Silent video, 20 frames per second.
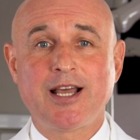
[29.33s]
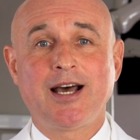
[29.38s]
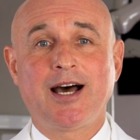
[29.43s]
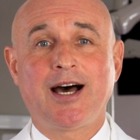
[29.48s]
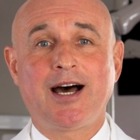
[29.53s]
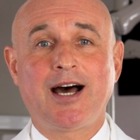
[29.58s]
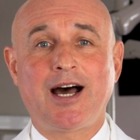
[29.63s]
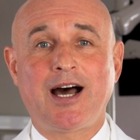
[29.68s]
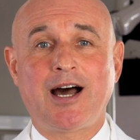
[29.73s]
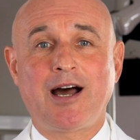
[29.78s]

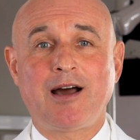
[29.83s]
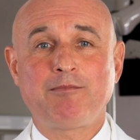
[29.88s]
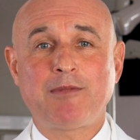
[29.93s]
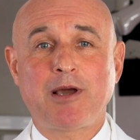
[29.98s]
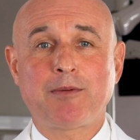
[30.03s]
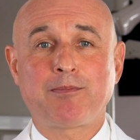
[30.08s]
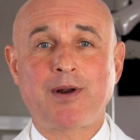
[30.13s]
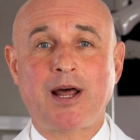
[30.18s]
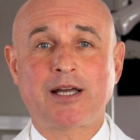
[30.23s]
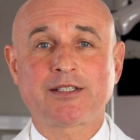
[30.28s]
My
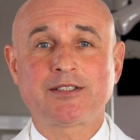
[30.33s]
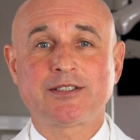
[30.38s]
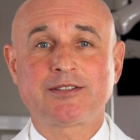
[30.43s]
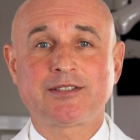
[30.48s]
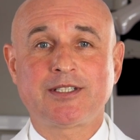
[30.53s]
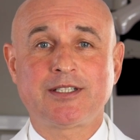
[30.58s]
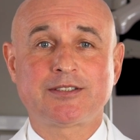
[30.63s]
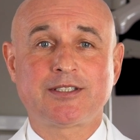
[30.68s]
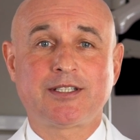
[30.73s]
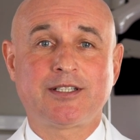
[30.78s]
practice
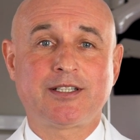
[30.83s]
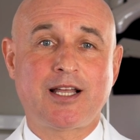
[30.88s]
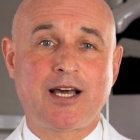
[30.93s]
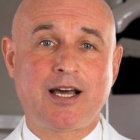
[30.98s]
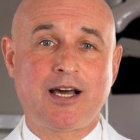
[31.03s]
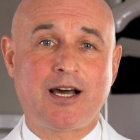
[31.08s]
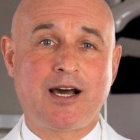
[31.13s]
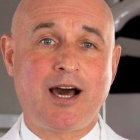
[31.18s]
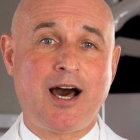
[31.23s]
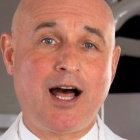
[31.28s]
is in
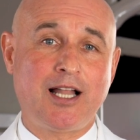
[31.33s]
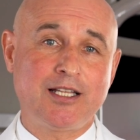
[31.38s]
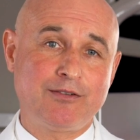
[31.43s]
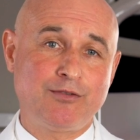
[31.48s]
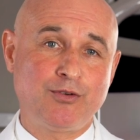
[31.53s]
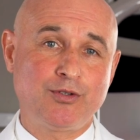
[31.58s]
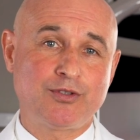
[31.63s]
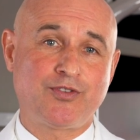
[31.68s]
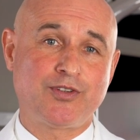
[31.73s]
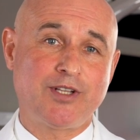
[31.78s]

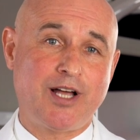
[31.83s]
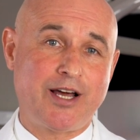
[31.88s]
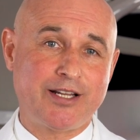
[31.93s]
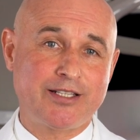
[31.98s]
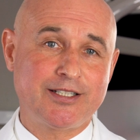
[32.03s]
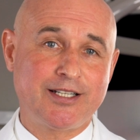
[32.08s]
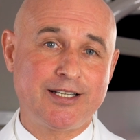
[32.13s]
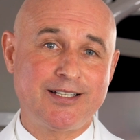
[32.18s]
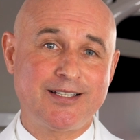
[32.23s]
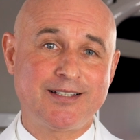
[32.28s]
Hollywood,
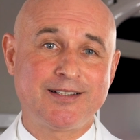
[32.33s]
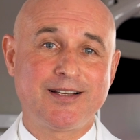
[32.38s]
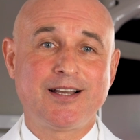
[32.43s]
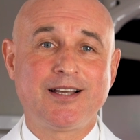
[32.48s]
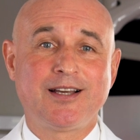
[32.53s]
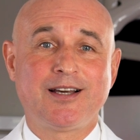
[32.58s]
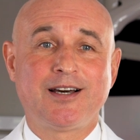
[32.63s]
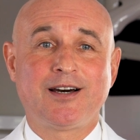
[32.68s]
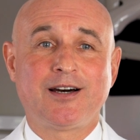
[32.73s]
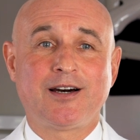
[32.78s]
Florida,
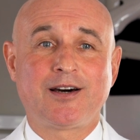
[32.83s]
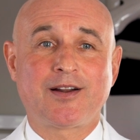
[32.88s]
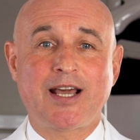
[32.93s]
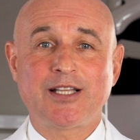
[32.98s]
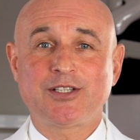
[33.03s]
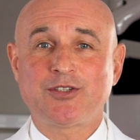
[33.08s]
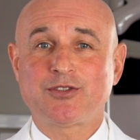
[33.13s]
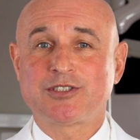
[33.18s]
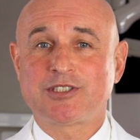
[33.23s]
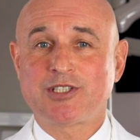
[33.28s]

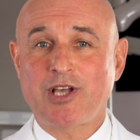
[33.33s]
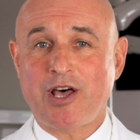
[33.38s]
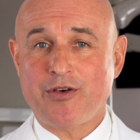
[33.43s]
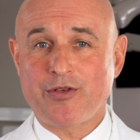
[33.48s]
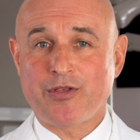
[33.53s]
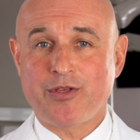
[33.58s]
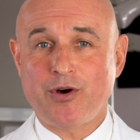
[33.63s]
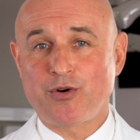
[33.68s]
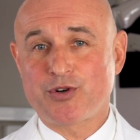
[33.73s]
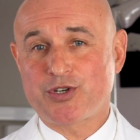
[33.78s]
right on
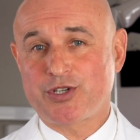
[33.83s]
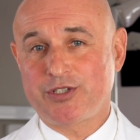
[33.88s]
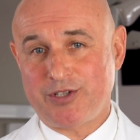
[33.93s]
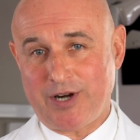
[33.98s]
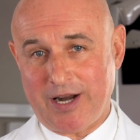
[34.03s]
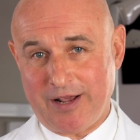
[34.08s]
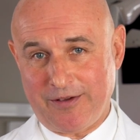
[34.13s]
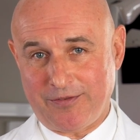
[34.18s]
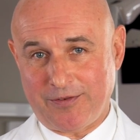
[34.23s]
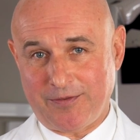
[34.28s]
South Ocean Drive.